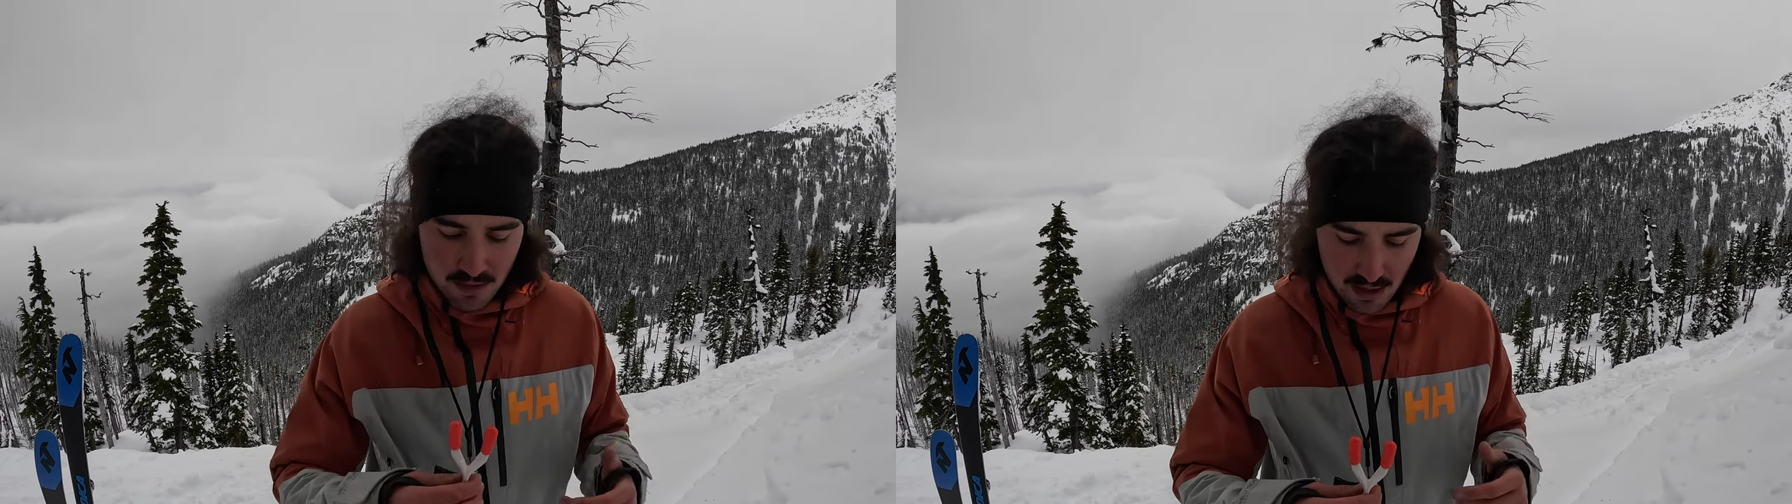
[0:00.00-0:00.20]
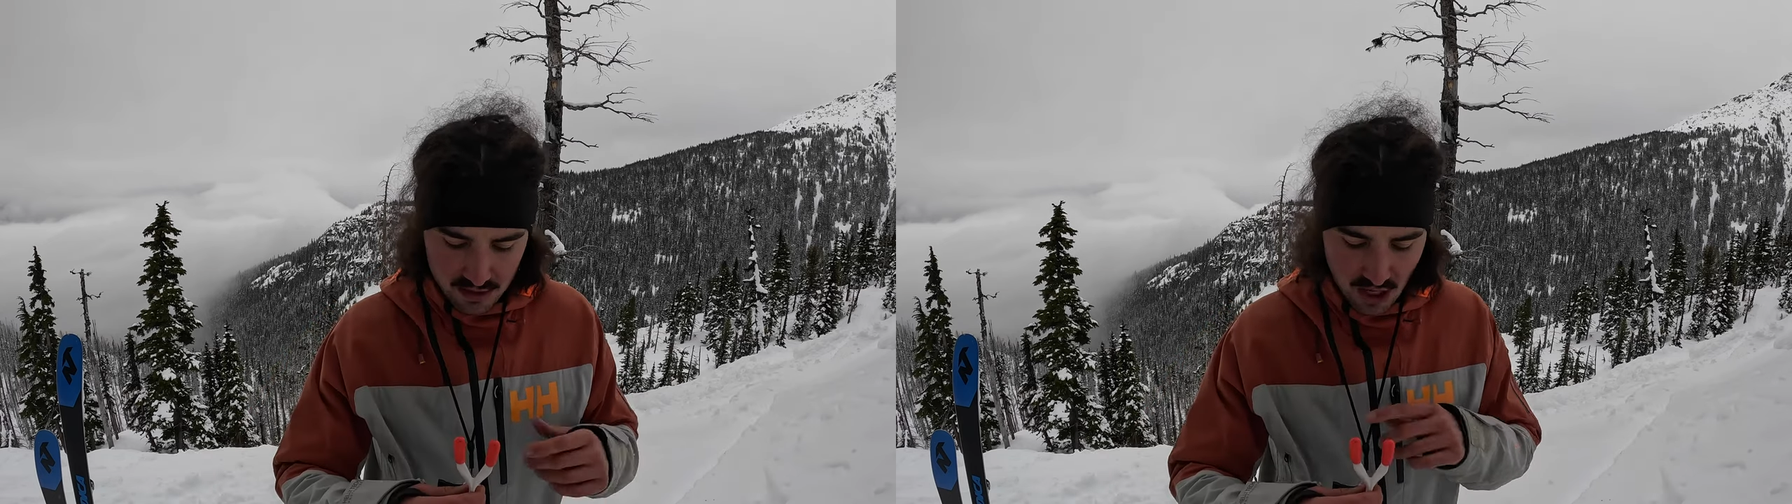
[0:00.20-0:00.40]

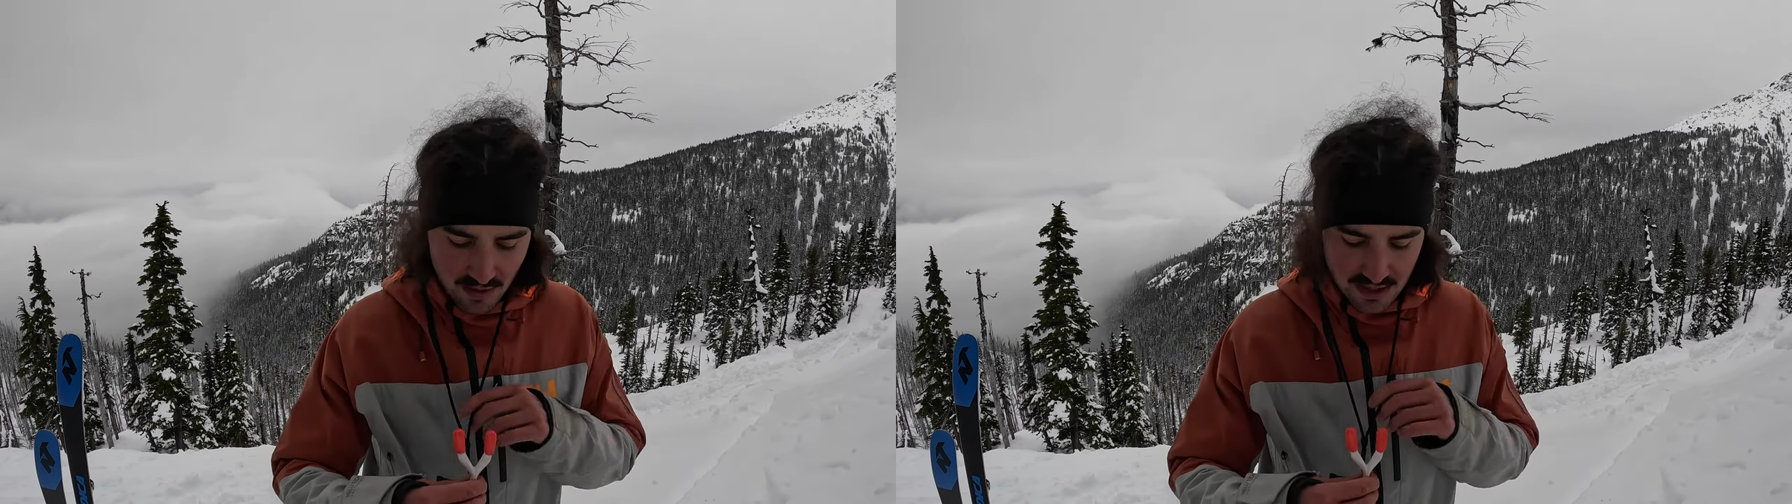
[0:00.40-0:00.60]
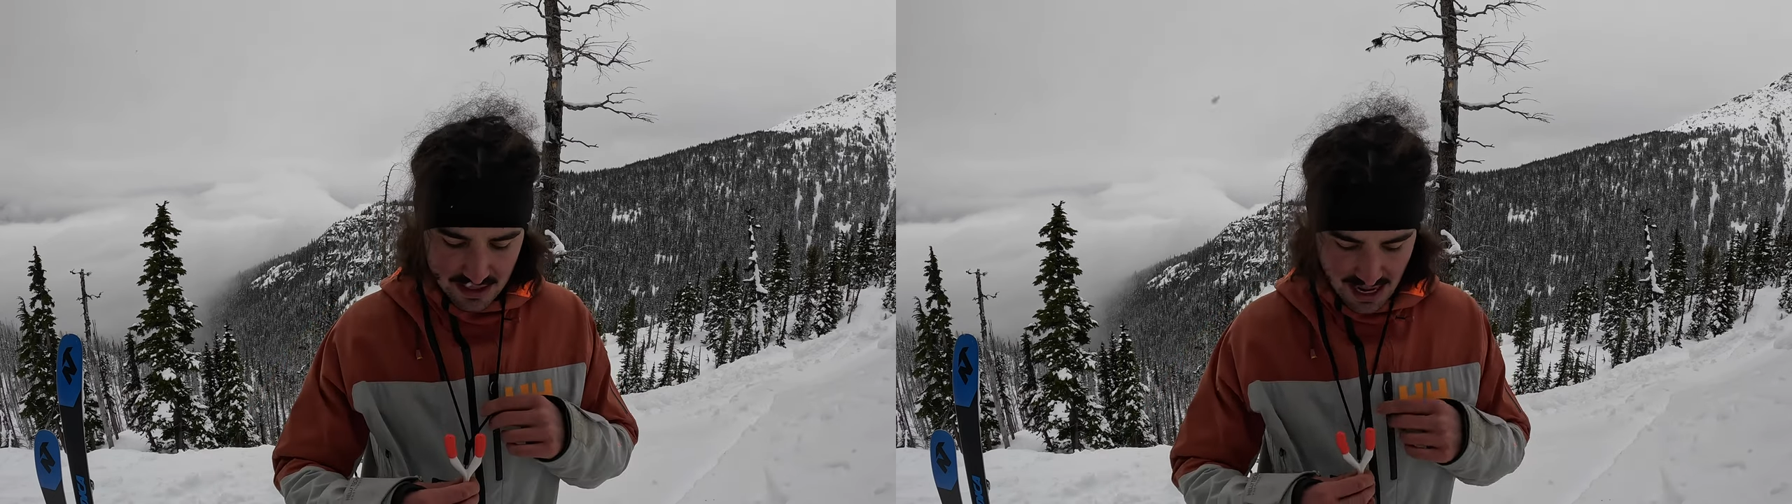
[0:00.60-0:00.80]
It's
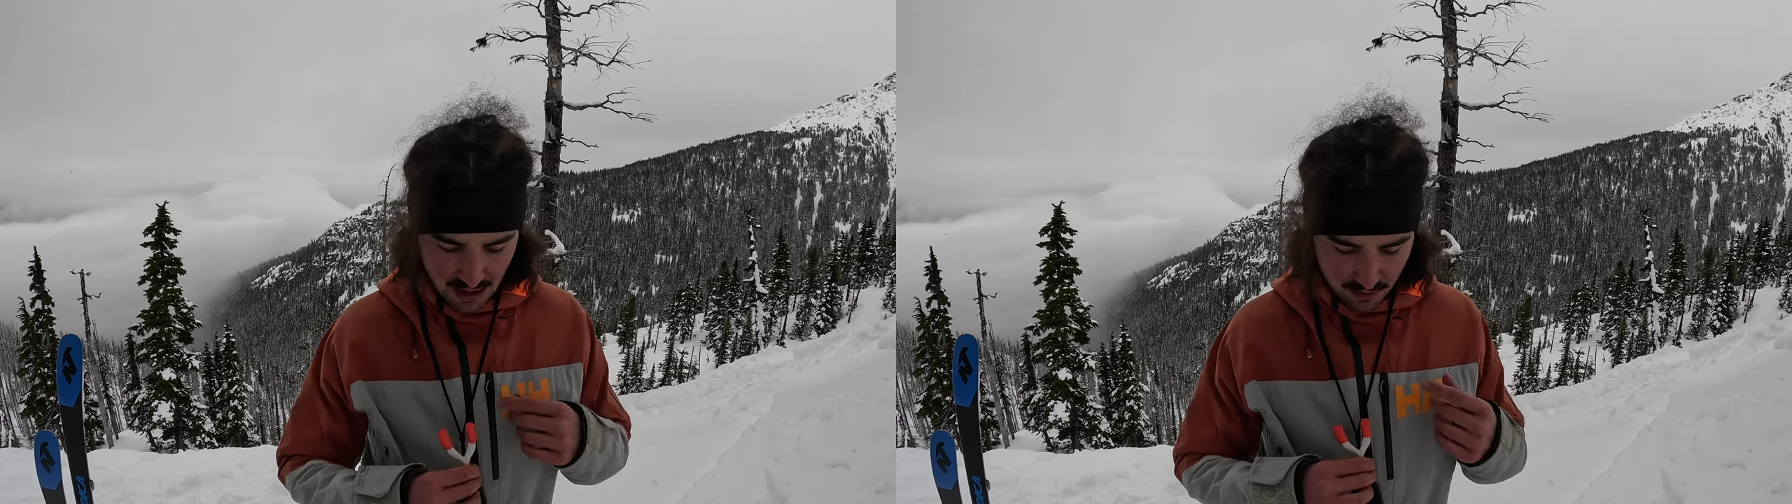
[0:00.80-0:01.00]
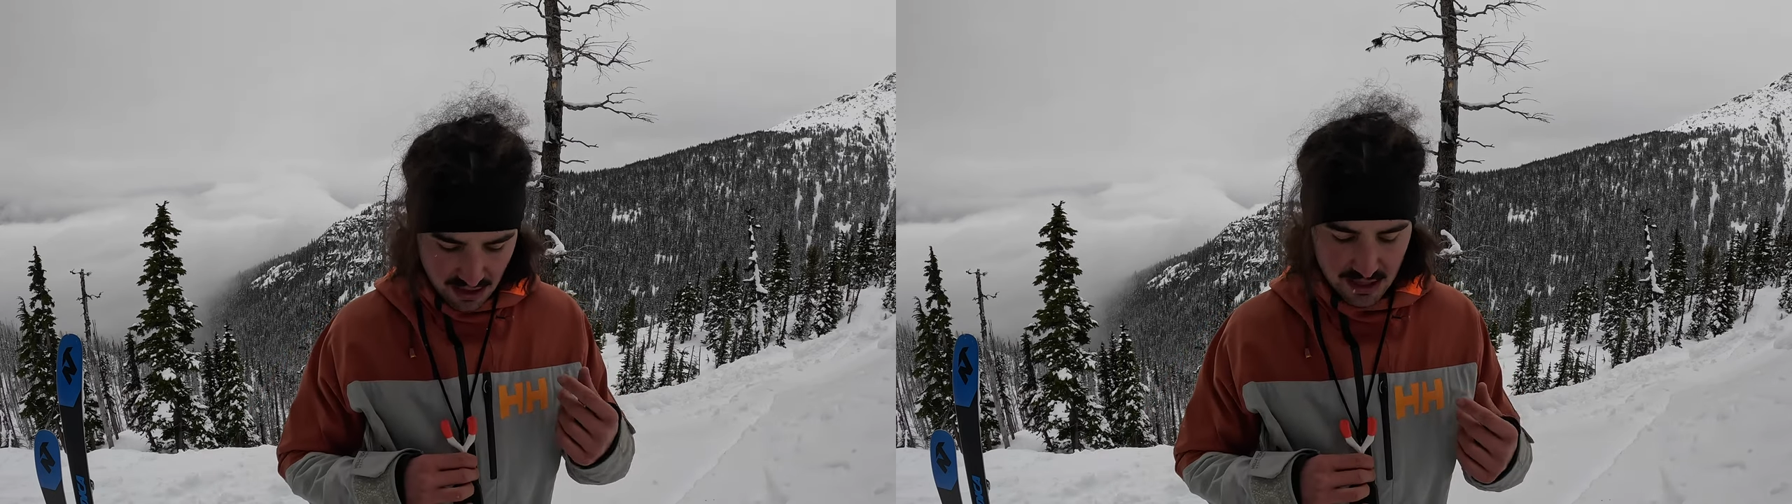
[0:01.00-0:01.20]
got this
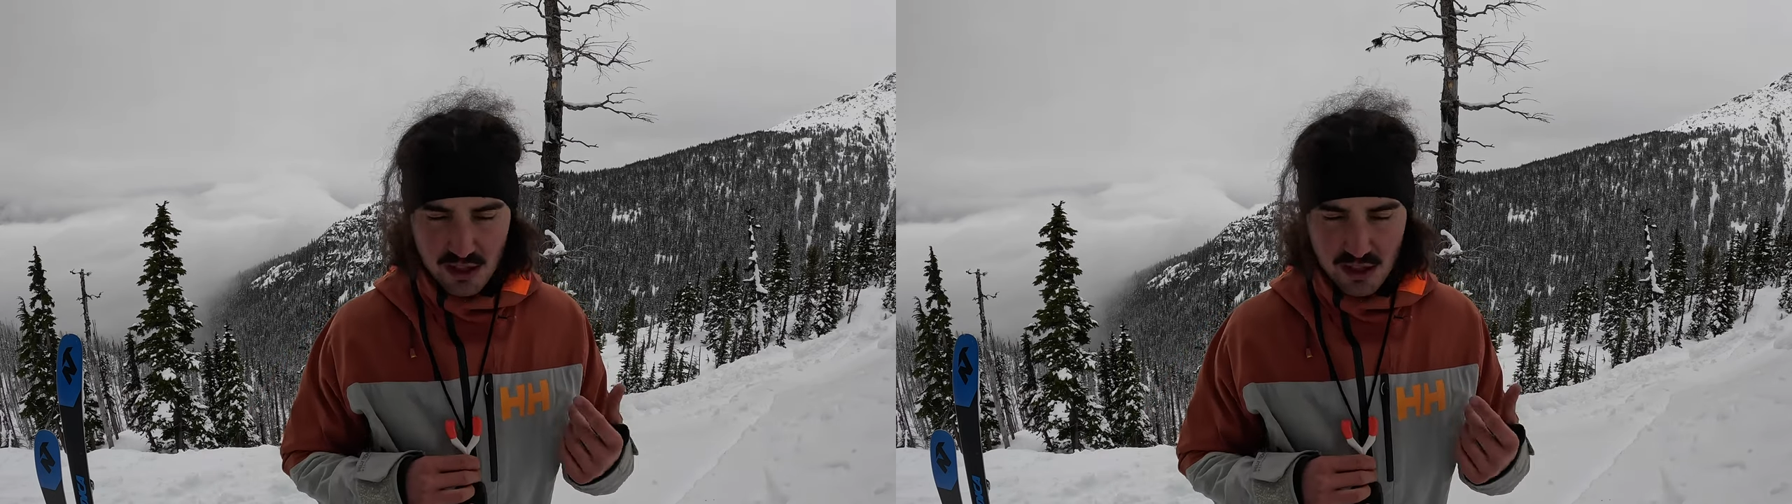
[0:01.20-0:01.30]
neck thing,